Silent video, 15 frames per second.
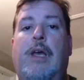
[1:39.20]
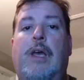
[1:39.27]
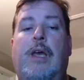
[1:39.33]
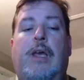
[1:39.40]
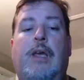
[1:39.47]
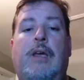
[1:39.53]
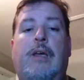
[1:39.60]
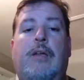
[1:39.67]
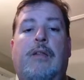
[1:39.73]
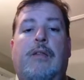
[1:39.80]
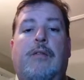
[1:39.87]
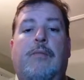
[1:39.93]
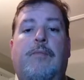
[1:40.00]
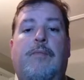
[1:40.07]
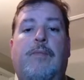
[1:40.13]

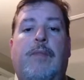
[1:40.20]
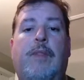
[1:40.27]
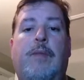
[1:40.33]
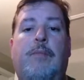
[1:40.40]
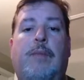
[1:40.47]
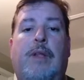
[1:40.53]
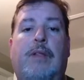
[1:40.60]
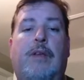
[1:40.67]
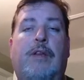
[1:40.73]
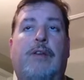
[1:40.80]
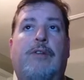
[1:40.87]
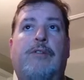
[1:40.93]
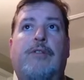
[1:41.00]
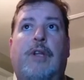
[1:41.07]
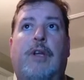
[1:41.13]
and about 10
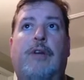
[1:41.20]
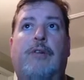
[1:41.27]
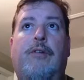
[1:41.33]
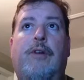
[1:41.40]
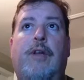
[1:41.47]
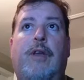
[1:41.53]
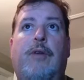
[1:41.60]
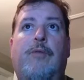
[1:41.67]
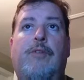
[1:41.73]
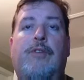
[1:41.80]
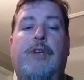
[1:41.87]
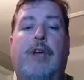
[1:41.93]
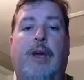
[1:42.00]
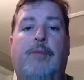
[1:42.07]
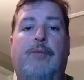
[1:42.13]
years later, he was
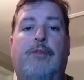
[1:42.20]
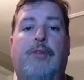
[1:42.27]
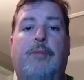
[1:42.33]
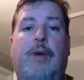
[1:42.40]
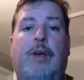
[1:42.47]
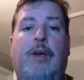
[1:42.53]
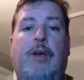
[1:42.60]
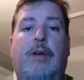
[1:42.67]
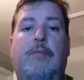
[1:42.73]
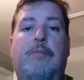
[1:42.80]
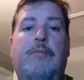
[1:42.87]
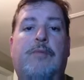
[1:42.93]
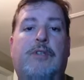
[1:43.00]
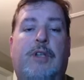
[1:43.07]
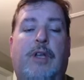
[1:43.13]
captured by
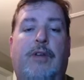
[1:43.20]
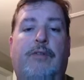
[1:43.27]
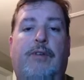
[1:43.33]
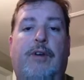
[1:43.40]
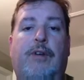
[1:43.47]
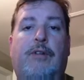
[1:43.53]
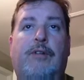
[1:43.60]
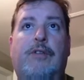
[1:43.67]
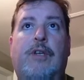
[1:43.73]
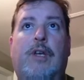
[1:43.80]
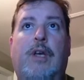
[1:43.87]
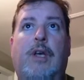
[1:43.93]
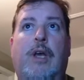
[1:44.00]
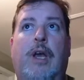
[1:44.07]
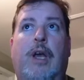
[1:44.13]
slave hunters
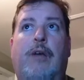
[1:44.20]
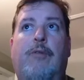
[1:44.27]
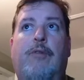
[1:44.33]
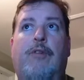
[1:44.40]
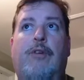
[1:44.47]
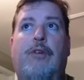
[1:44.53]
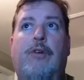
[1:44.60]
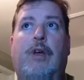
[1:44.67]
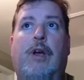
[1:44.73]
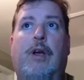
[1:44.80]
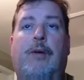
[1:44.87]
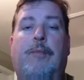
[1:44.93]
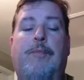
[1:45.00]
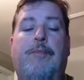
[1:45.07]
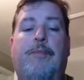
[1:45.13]
and
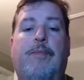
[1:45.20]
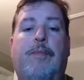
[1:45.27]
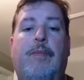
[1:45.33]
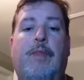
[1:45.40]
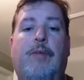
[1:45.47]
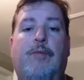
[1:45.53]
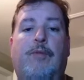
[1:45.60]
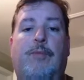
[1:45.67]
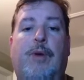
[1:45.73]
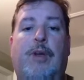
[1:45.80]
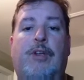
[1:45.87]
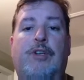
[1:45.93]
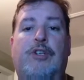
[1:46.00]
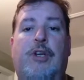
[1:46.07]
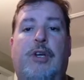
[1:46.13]
was put
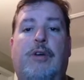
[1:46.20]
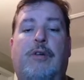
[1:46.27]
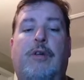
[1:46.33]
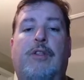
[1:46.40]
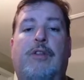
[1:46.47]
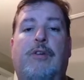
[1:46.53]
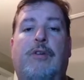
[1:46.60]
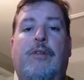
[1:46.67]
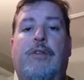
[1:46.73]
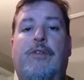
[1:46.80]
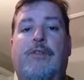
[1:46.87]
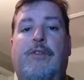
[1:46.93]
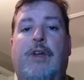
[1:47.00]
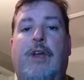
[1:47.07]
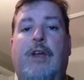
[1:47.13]
in jail. And during
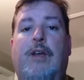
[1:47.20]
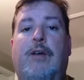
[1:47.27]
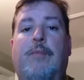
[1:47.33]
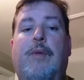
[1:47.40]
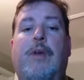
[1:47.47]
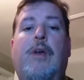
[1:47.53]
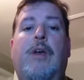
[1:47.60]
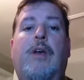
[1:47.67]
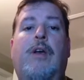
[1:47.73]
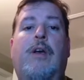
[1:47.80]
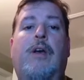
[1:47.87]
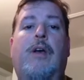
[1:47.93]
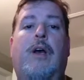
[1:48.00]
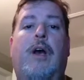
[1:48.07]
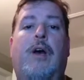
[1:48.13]
this time,
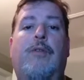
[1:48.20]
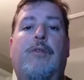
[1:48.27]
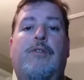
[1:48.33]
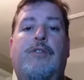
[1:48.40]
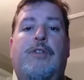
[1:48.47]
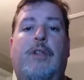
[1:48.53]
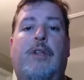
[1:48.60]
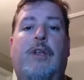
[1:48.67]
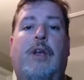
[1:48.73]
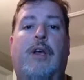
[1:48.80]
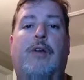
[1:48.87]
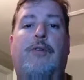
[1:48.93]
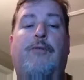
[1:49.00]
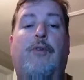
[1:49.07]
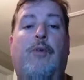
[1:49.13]
other
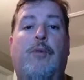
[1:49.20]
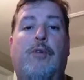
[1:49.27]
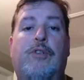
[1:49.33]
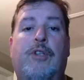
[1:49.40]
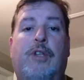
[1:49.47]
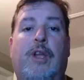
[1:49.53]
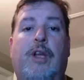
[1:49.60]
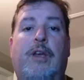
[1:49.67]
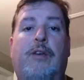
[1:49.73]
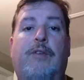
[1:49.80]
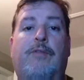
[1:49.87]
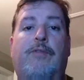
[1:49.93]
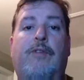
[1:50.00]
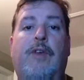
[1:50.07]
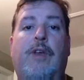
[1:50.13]
former
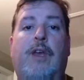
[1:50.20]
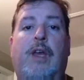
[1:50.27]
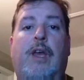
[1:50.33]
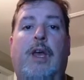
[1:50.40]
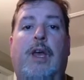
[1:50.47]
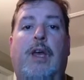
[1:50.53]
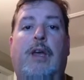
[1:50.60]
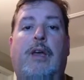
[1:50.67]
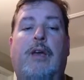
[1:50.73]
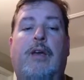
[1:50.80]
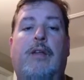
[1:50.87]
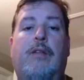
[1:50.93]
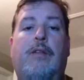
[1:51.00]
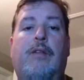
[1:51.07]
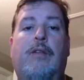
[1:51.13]
slaves
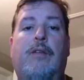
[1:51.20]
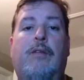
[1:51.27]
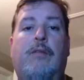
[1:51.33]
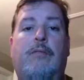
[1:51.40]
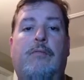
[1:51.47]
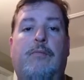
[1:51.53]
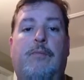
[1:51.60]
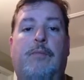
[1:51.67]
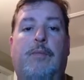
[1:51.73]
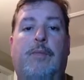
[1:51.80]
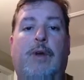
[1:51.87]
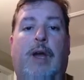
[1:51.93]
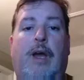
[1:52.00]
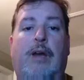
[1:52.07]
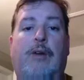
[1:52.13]
and
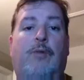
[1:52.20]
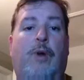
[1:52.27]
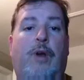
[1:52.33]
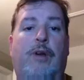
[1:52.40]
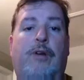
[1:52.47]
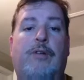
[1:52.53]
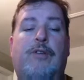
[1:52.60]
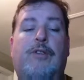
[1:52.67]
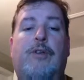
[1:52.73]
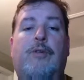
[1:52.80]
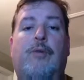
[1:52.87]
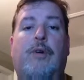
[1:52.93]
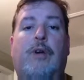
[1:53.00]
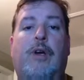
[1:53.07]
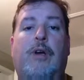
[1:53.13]
Quakers who
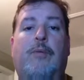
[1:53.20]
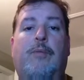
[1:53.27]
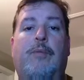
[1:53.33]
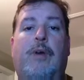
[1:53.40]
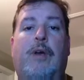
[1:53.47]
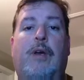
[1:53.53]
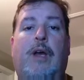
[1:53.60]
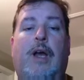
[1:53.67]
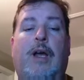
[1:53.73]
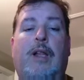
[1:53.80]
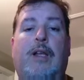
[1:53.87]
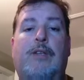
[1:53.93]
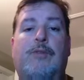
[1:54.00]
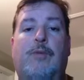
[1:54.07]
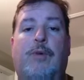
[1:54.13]
were
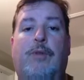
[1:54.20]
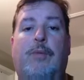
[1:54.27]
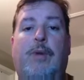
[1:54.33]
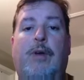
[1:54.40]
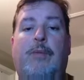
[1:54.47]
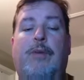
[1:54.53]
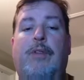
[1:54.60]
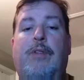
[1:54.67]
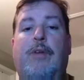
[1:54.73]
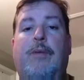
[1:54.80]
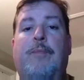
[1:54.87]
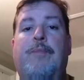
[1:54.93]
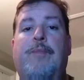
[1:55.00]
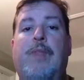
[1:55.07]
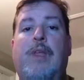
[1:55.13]
allies with him, helping them,